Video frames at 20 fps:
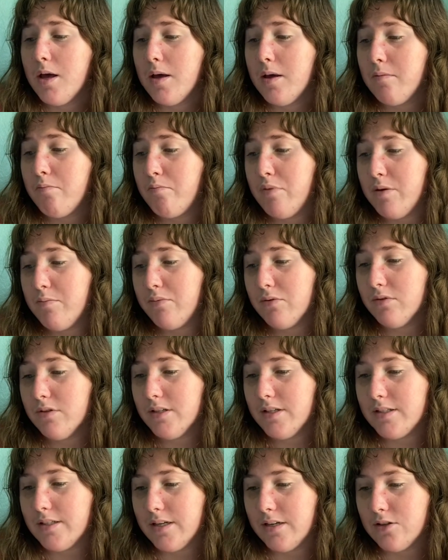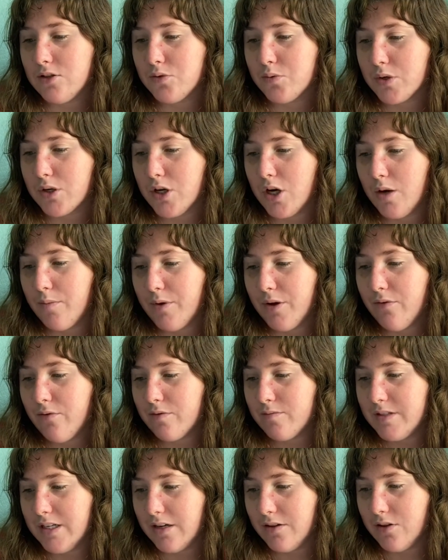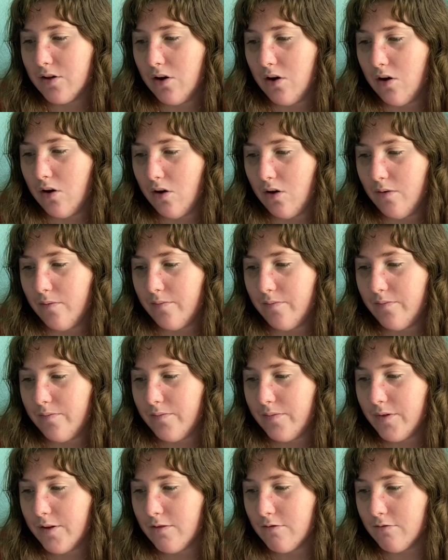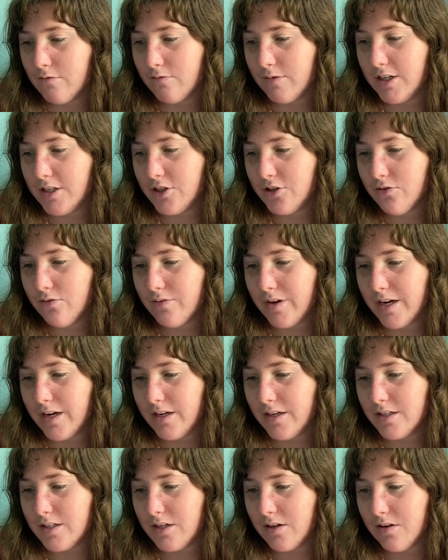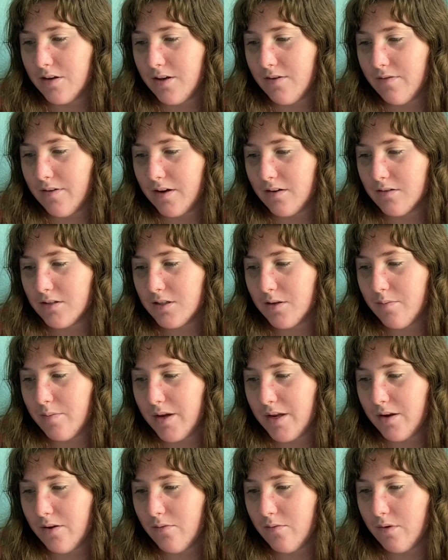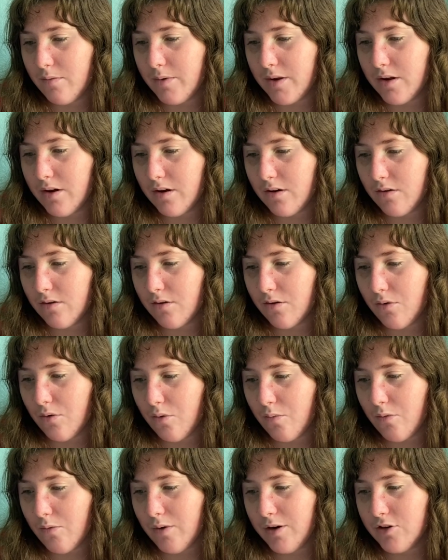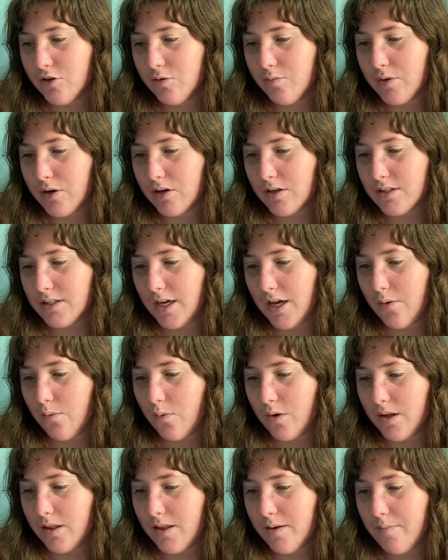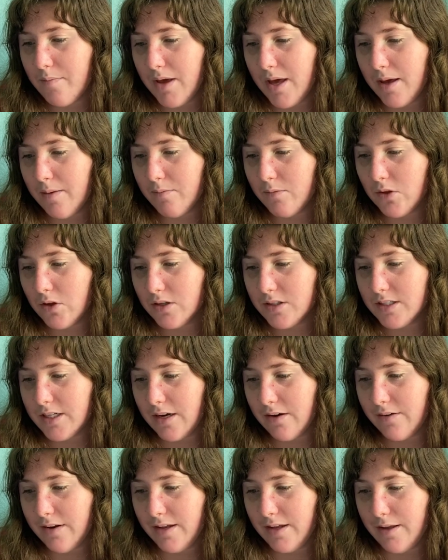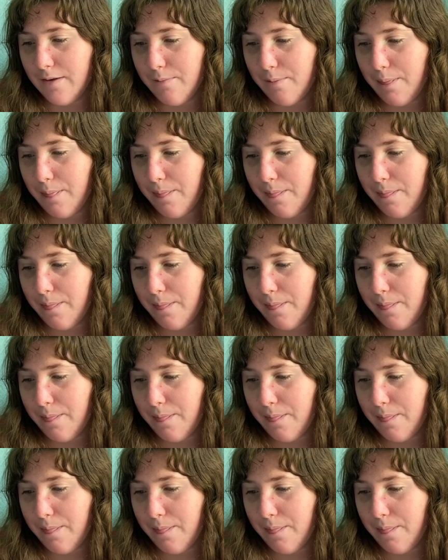People's sounds were coming from down the hall. Ranger ran until he found some men and women huddled in a group. Ranger barked, and one of the men looked down at him.